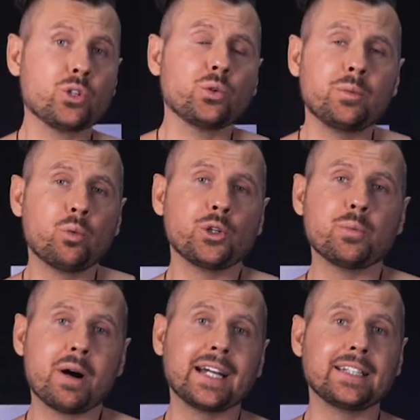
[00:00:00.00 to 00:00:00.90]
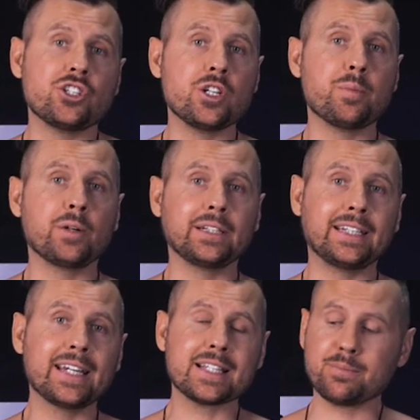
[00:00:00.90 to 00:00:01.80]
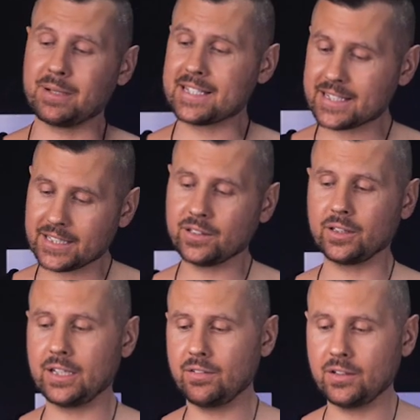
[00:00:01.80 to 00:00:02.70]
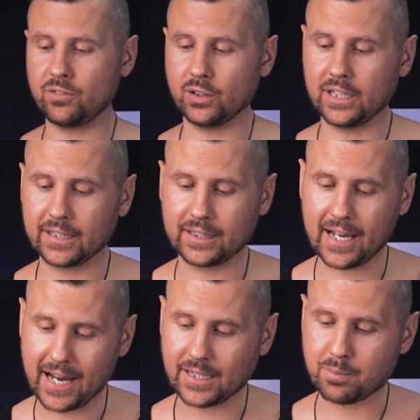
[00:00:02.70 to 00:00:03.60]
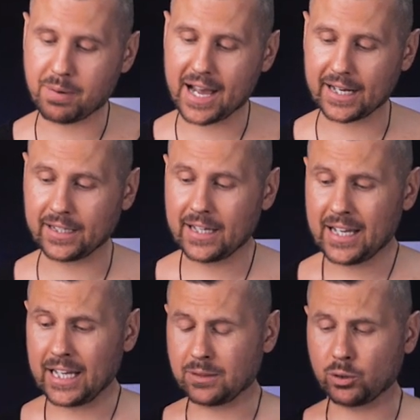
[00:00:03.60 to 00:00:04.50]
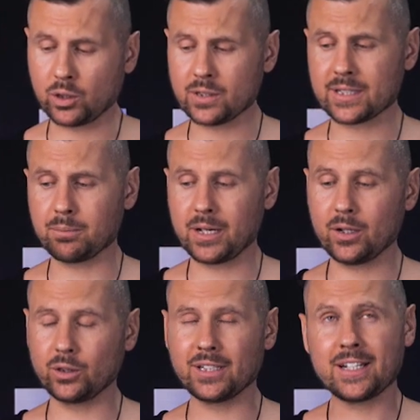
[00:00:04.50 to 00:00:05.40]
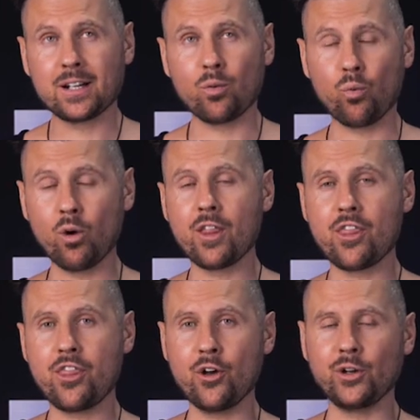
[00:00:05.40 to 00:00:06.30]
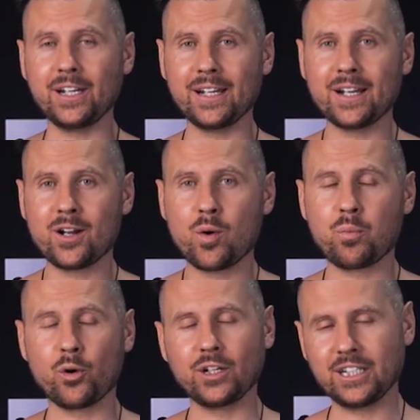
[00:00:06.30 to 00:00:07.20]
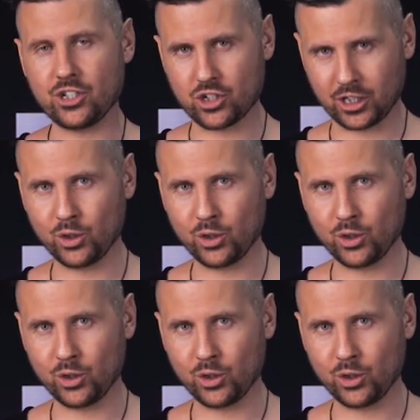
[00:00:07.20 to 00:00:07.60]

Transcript: So the more you buy the cheaper it gets but still even if you get 8 pack it will cost about 130 per each